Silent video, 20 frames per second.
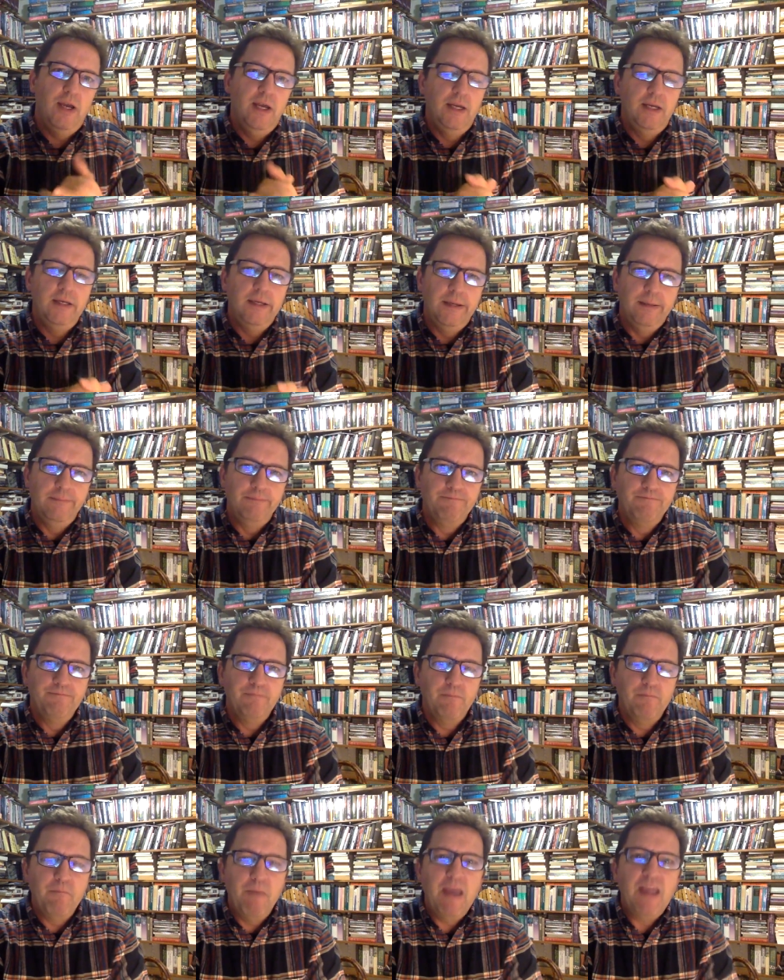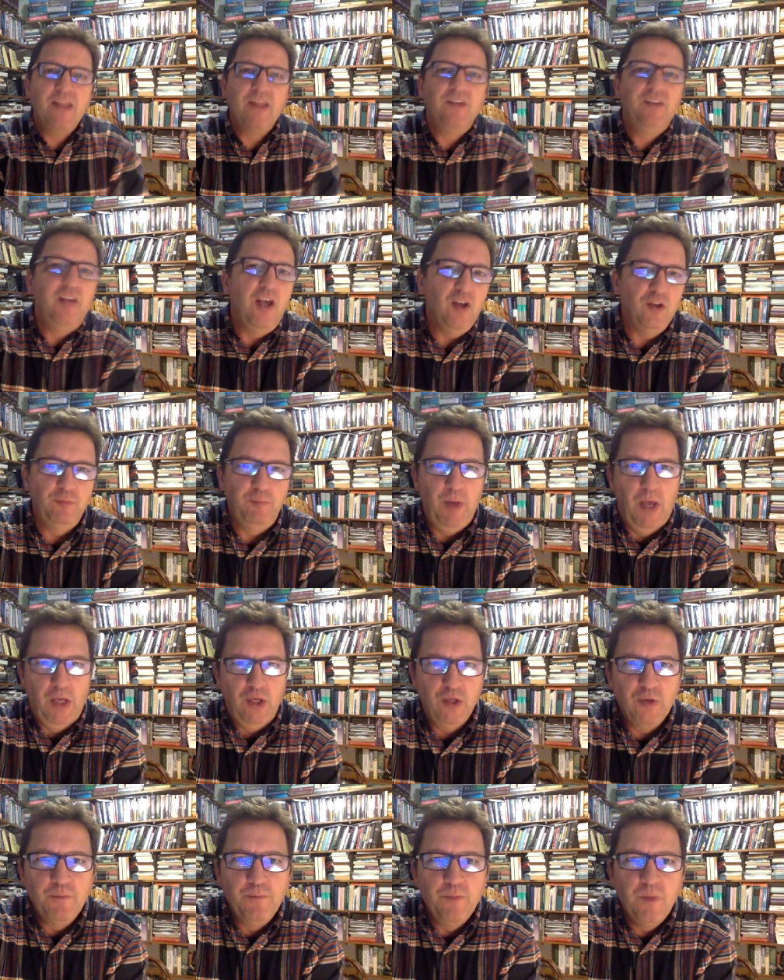and make the sales
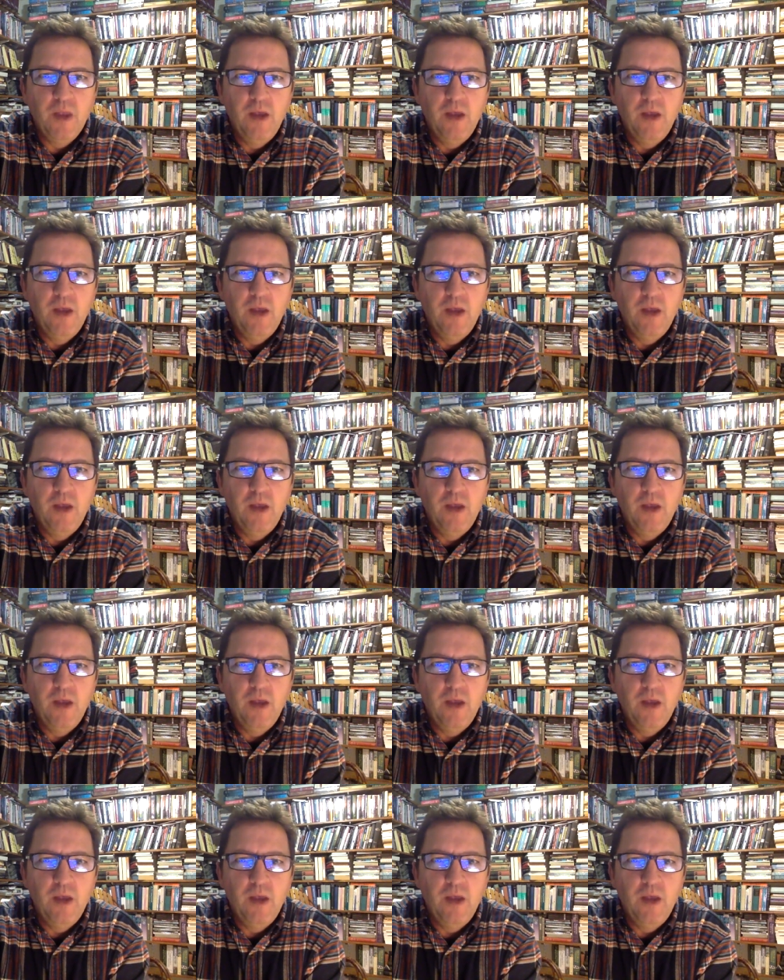pitch.